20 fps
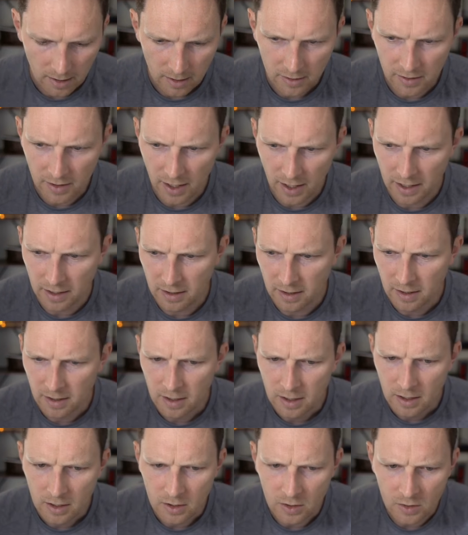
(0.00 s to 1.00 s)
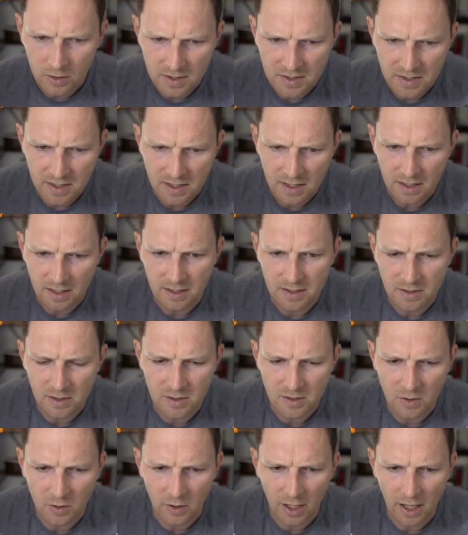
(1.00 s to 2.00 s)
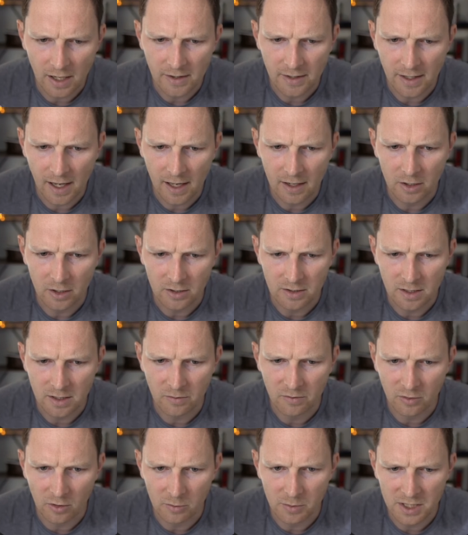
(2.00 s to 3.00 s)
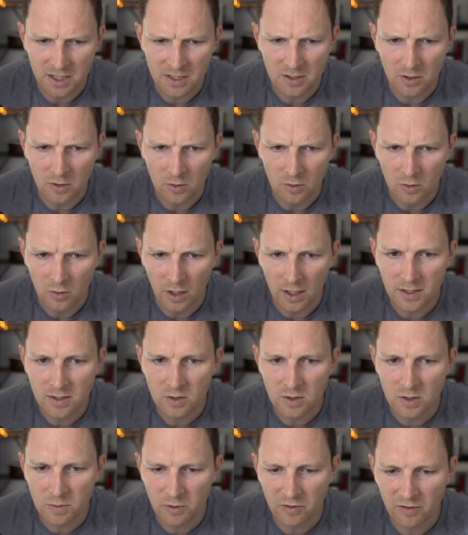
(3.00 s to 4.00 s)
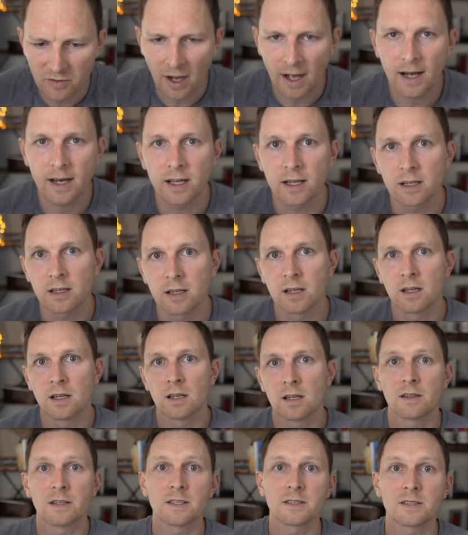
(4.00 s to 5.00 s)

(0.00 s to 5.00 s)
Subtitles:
then you can see it's also got that hooked up for me too, right? So it's providing this